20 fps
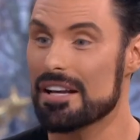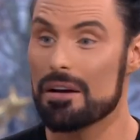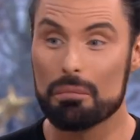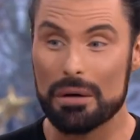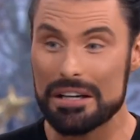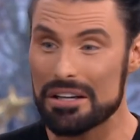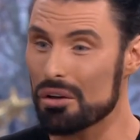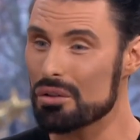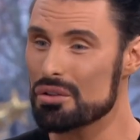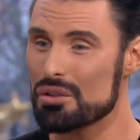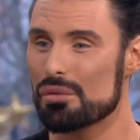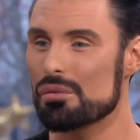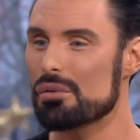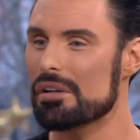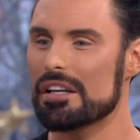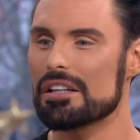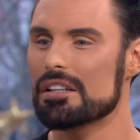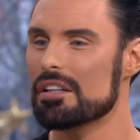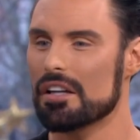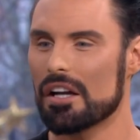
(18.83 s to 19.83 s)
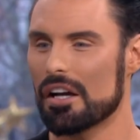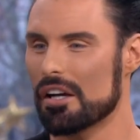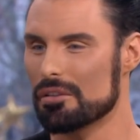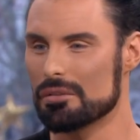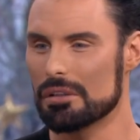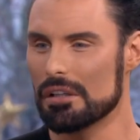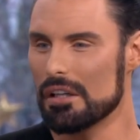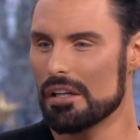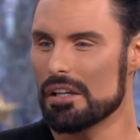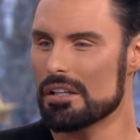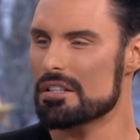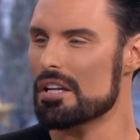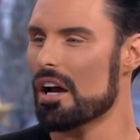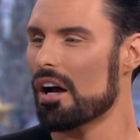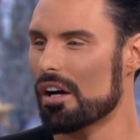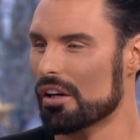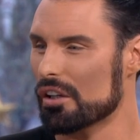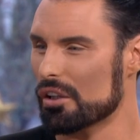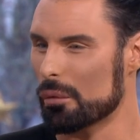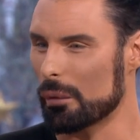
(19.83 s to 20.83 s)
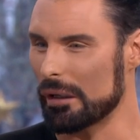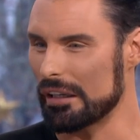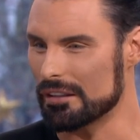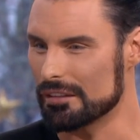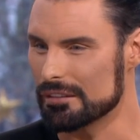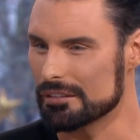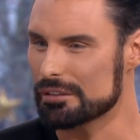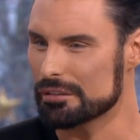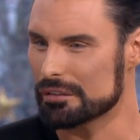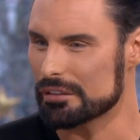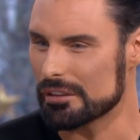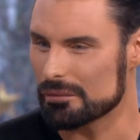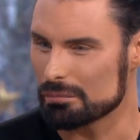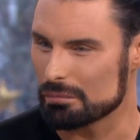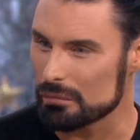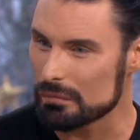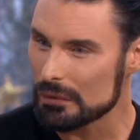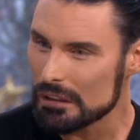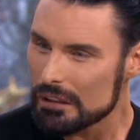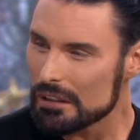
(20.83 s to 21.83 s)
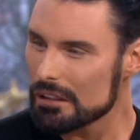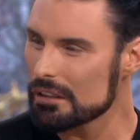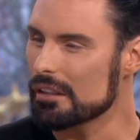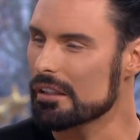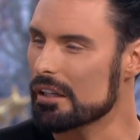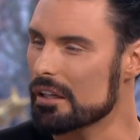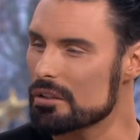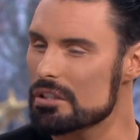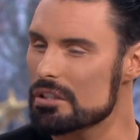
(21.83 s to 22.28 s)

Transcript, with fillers: And we're not talking, you know, Tarquin from, you know,